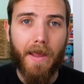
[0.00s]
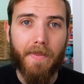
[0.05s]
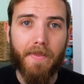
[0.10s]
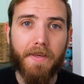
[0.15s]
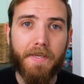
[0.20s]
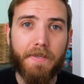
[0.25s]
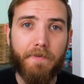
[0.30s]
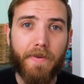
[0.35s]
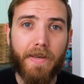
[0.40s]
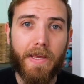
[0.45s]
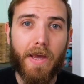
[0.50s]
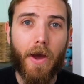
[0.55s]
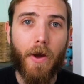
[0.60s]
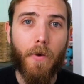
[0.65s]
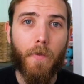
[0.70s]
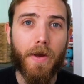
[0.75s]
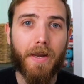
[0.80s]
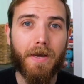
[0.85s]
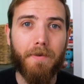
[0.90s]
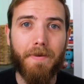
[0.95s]
In this video,
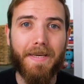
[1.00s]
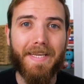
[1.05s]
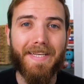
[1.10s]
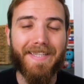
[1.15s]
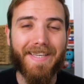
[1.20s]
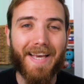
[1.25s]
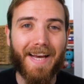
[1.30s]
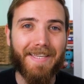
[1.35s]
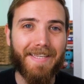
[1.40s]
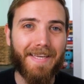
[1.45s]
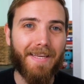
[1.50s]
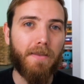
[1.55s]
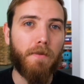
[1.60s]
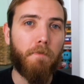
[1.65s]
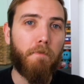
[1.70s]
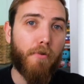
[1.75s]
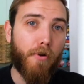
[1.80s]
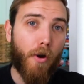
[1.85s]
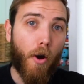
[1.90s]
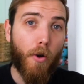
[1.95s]
we're going to be discussing the
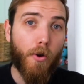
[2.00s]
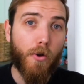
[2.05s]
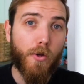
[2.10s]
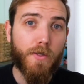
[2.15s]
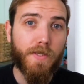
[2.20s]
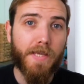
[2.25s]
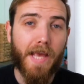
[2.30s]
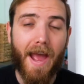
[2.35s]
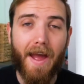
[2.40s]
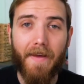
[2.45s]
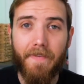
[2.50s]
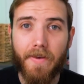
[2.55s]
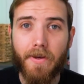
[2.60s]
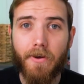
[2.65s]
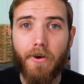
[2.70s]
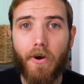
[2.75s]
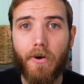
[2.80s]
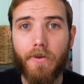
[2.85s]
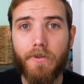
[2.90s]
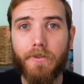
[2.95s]
pros and the
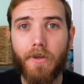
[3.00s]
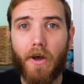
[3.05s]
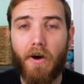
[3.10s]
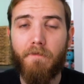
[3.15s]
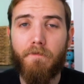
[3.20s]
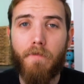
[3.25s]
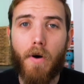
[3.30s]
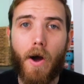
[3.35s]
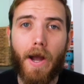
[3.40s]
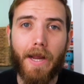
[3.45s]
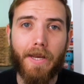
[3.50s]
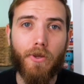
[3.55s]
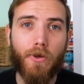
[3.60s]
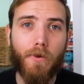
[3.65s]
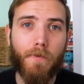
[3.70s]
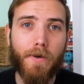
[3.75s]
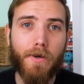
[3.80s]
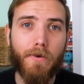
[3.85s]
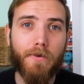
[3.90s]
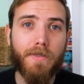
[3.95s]
cons of buying
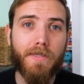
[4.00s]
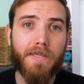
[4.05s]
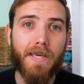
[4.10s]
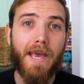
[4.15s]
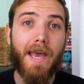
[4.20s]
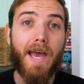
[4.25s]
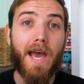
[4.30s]
new builds